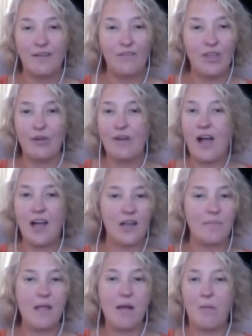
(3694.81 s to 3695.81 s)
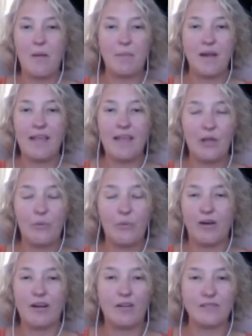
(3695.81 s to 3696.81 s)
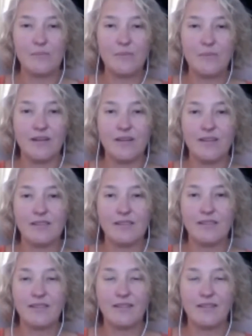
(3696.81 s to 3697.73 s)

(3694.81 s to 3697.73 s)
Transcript: then you're not going to be able to make money anywhere else, because